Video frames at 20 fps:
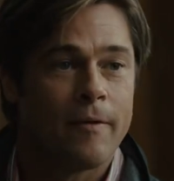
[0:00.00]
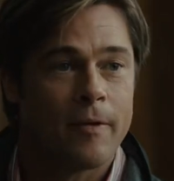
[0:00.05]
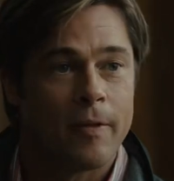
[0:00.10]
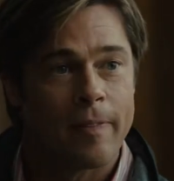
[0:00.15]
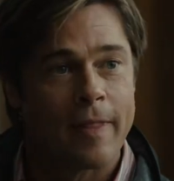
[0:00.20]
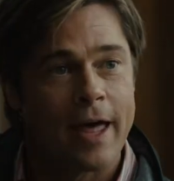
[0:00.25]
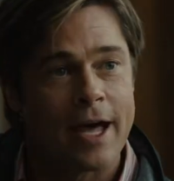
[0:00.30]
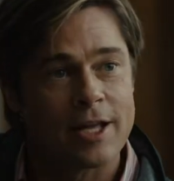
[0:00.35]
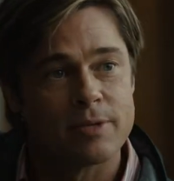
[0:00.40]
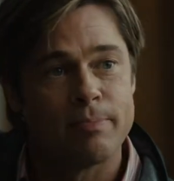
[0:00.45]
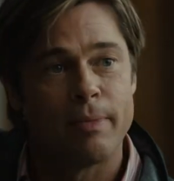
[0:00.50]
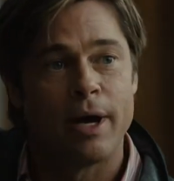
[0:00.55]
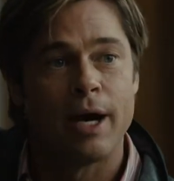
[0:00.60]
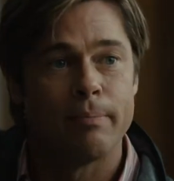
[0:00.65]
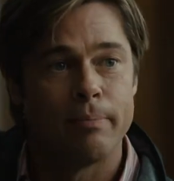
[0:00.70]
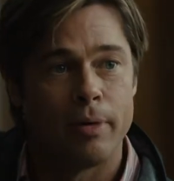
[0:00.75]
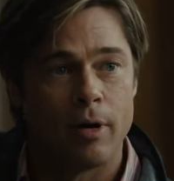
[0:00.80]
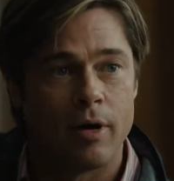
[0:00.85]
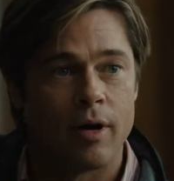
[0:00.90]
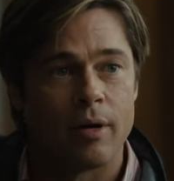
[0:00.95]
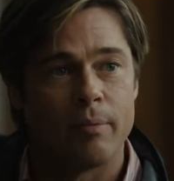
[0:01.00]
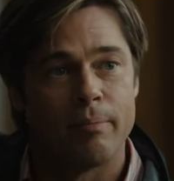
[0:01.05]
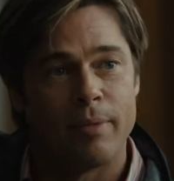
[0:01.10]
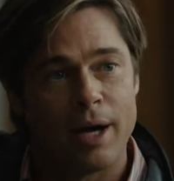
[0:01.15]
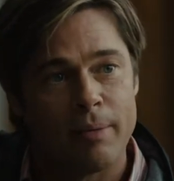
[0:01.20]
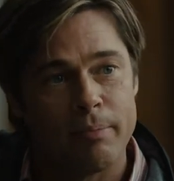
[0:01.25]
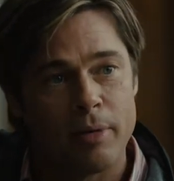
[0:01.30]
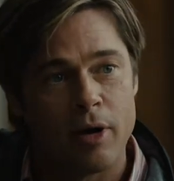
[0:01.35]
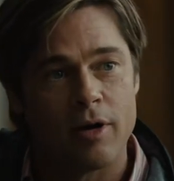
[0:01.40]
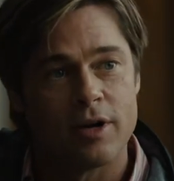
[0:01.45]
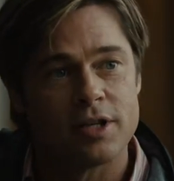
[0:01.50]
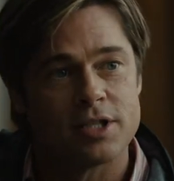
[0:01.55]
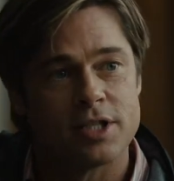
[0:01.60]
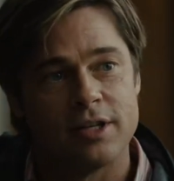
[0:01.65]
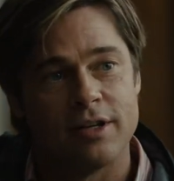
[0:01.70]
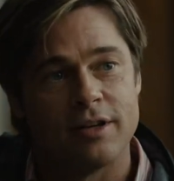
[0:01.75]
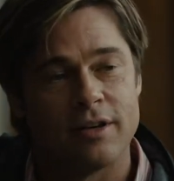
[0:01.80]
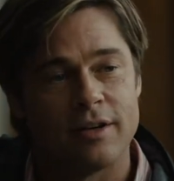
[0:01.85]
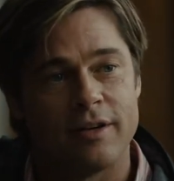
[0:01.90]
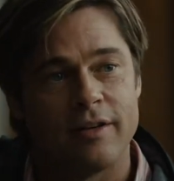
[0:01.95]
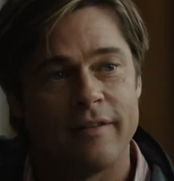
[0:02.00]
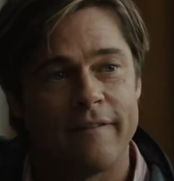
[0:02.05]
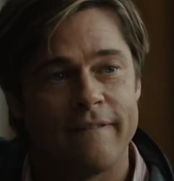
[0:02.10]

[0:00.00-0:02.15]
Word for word: just That's like my bar. My bar is here.